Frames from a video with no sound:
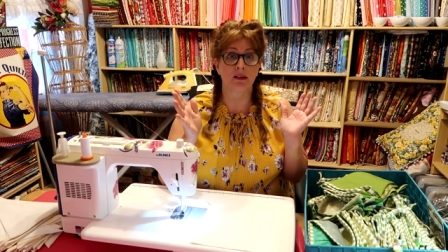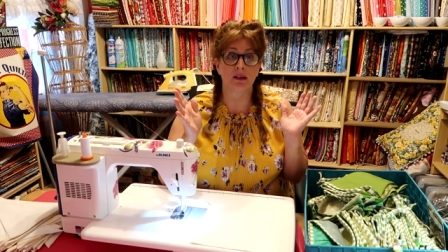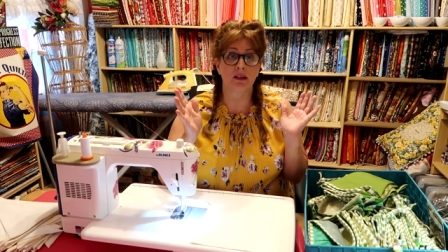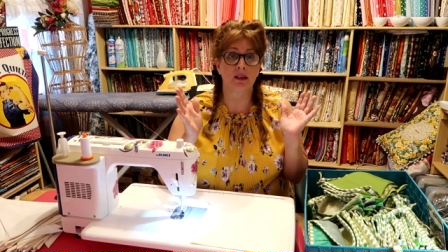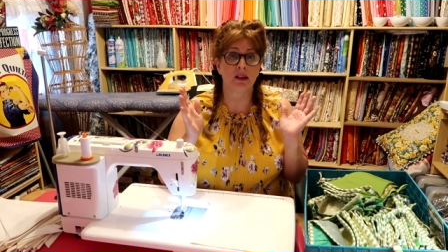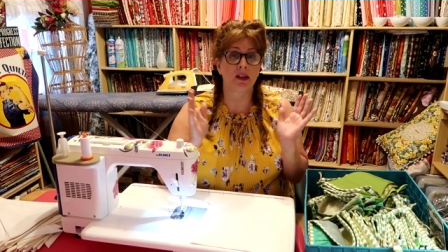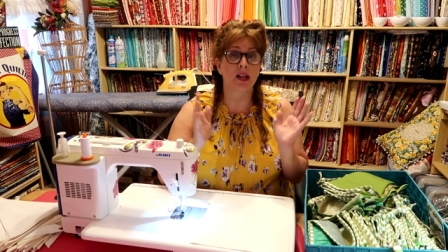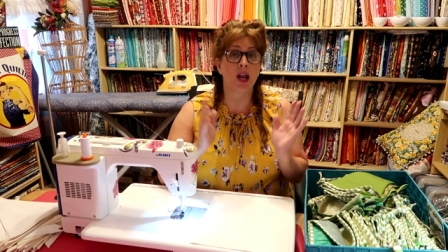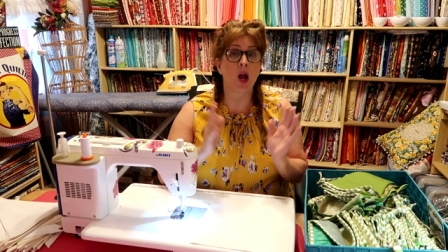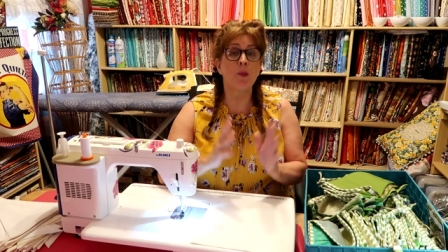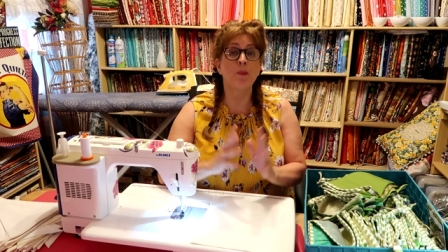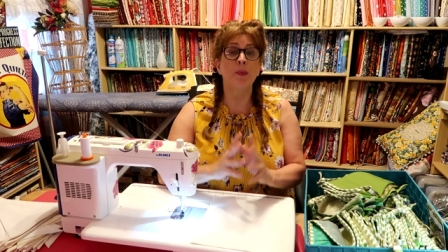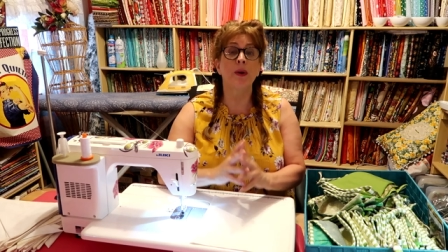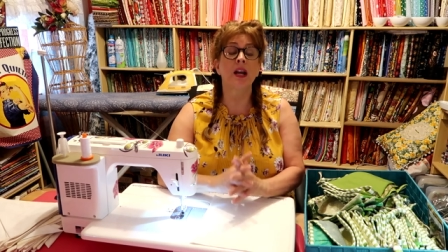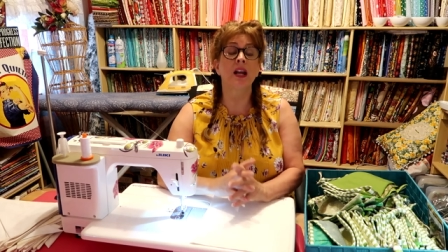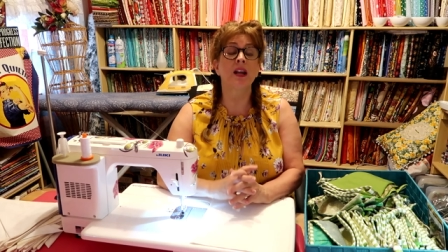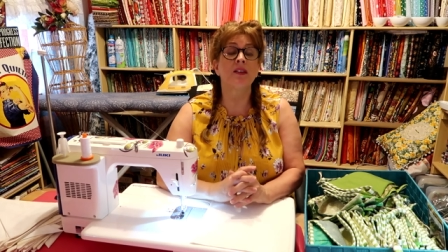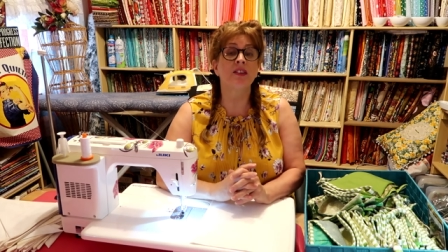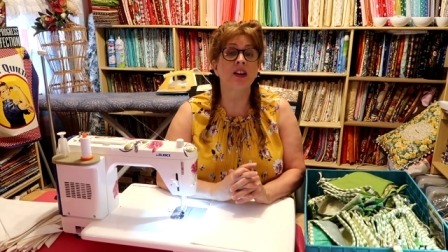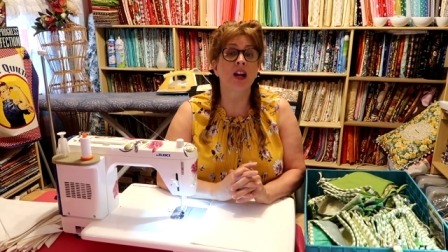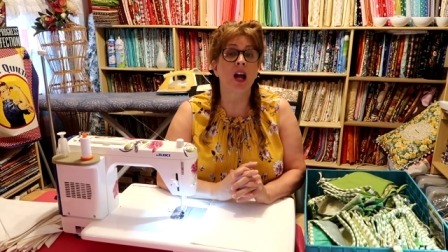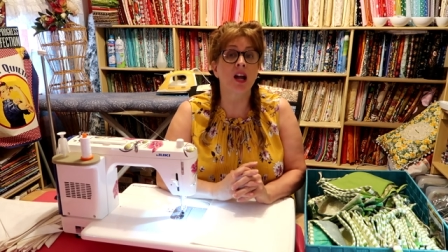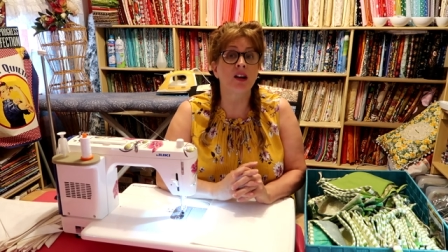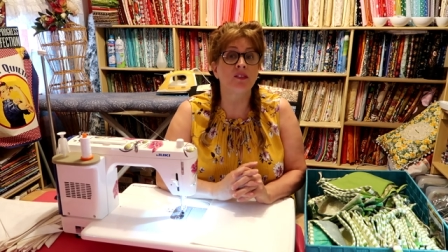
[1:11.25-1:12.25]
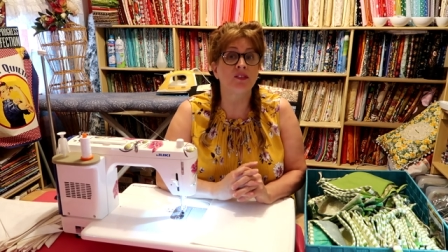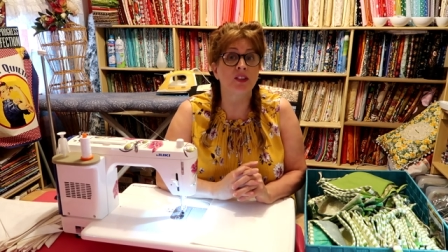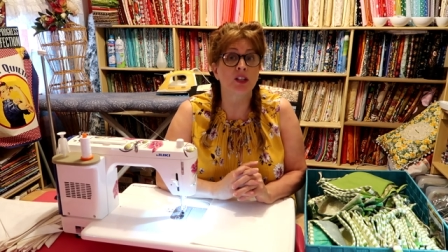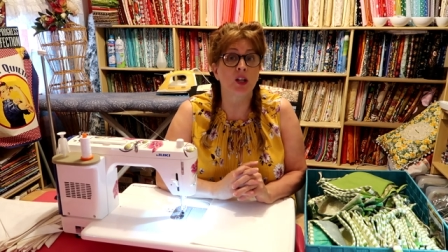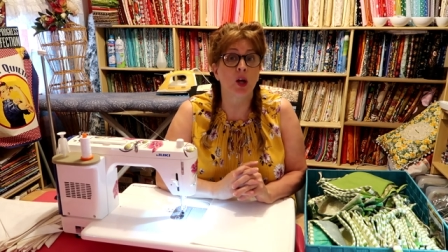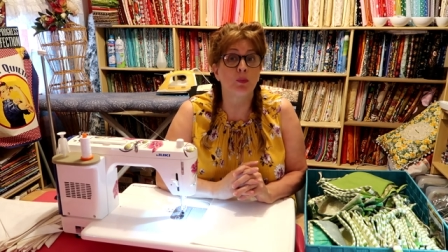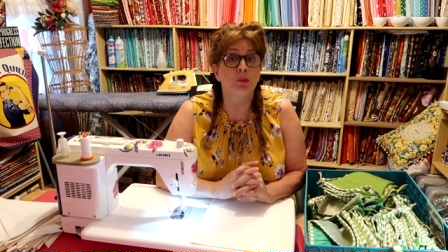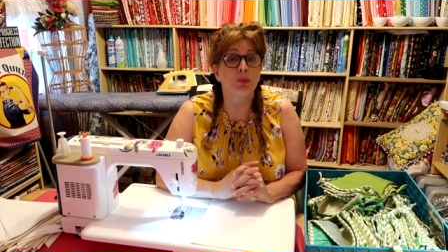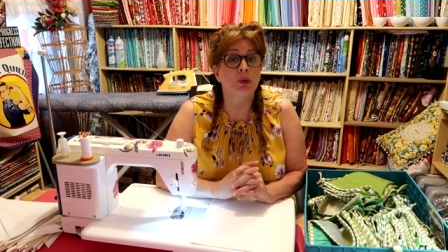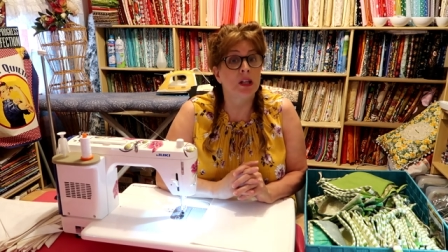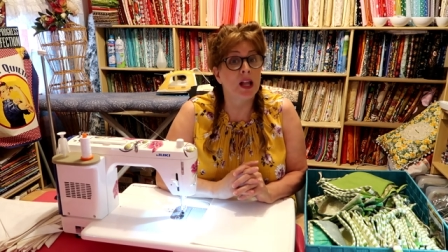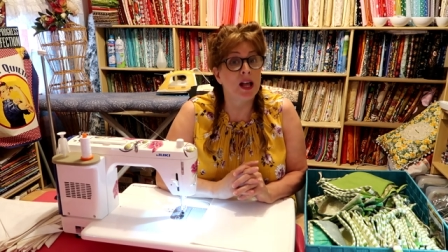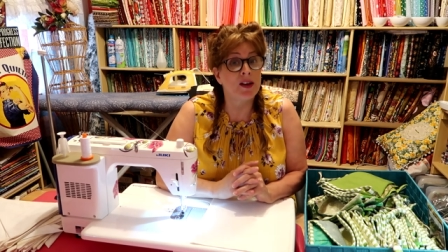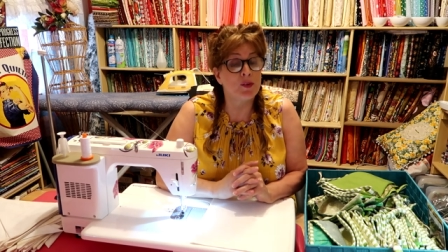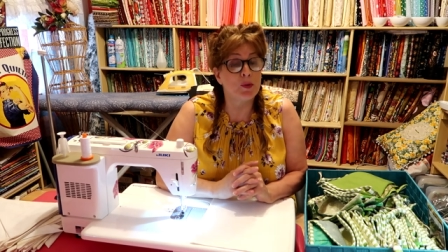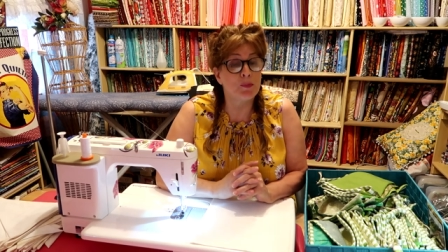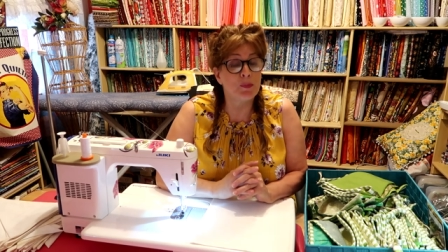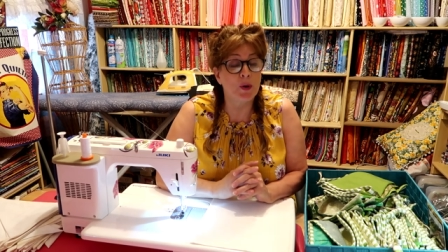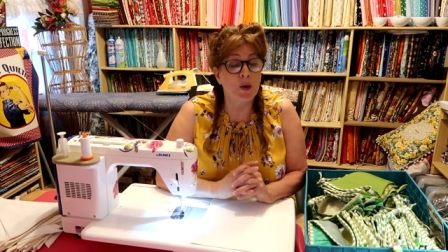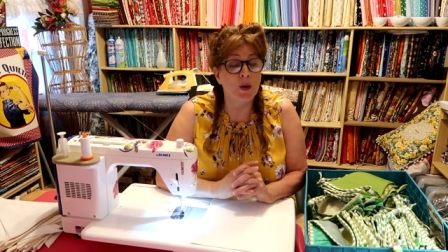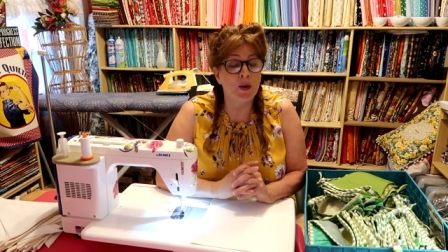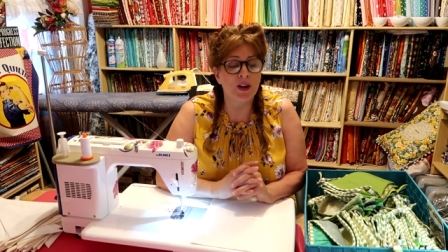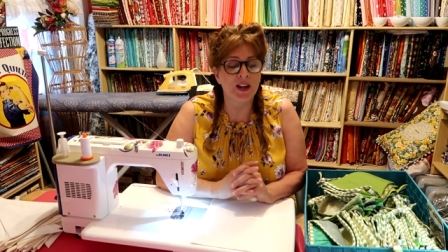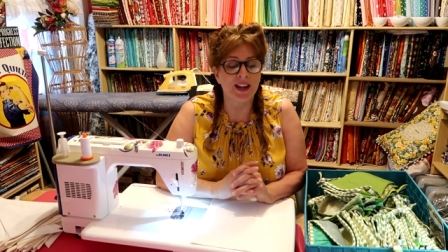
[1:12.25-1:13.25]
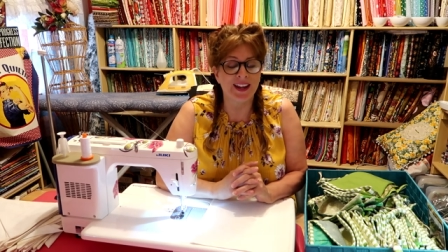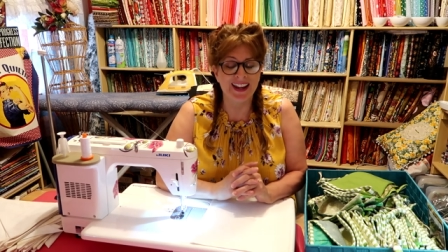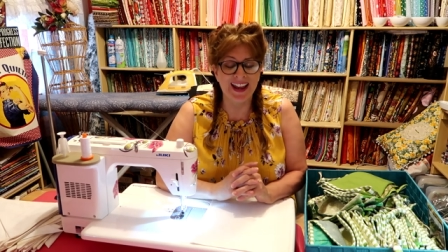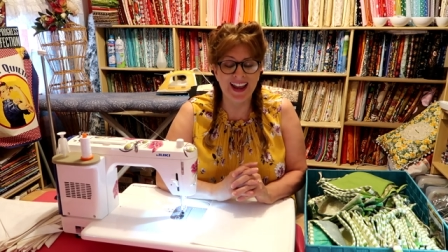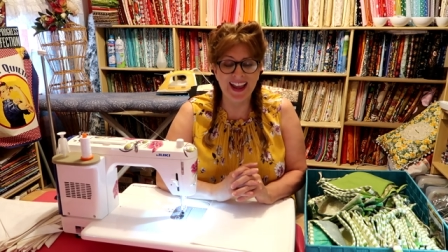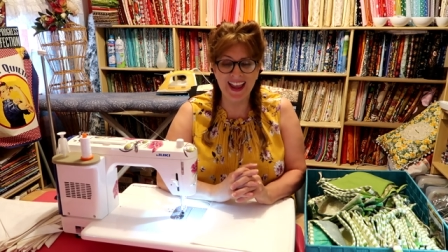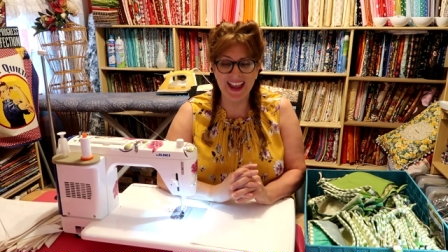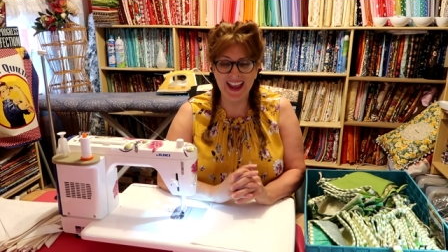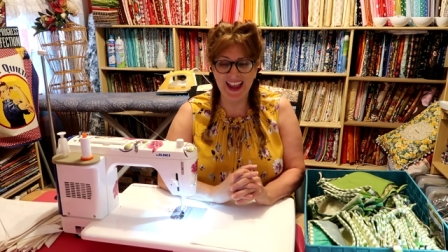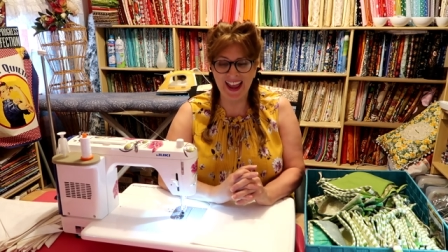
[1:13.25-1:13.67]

The opening of an envelope, we'll have a party.